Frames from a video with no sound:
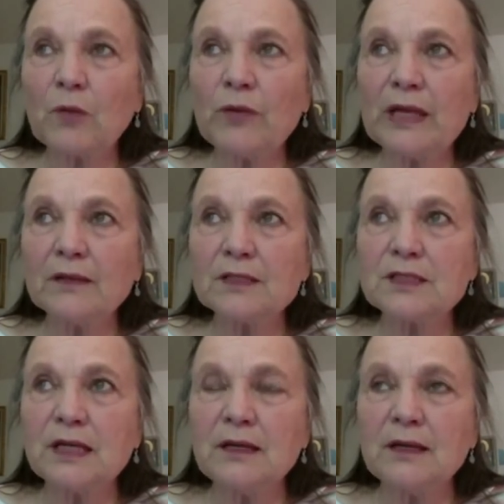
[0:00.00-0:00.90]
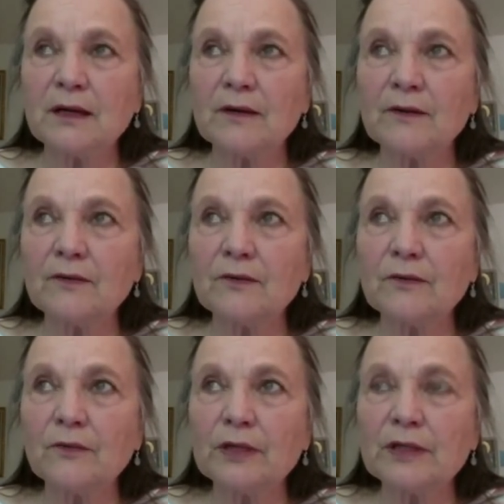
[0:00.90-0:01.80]
we can see now
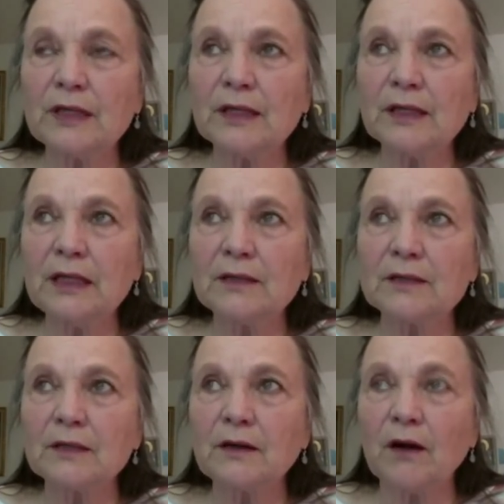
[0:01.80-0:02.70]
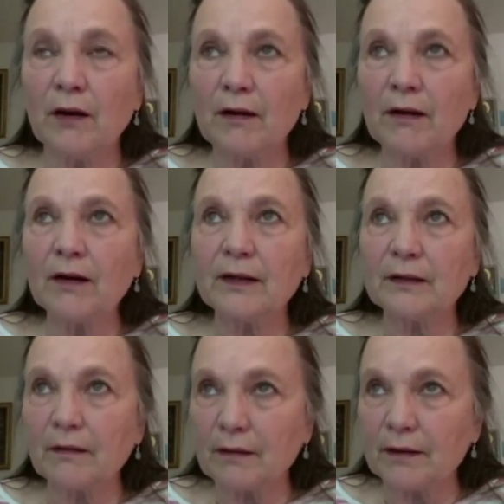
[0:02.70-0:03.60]
what the elite are
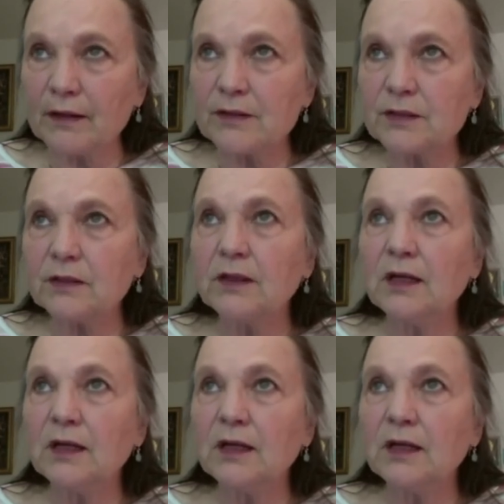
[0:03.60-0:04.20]
and aren't.